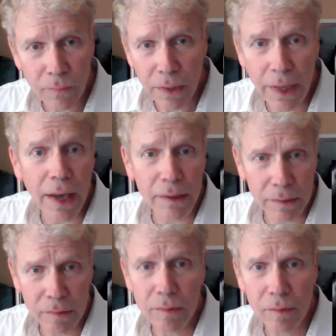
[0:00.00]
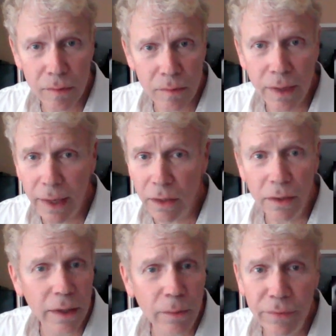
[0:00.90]
Yeah,
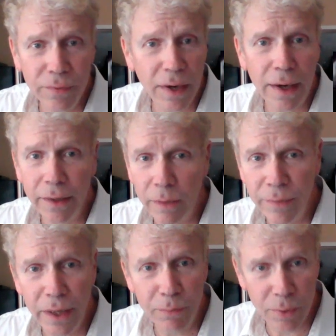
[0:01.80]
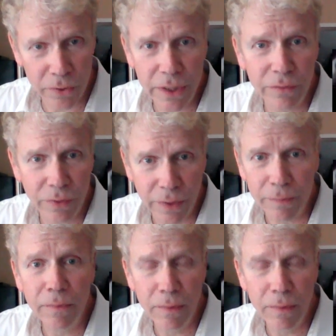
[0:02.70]
it'll, it'll be fine. There'll be enough protein for them.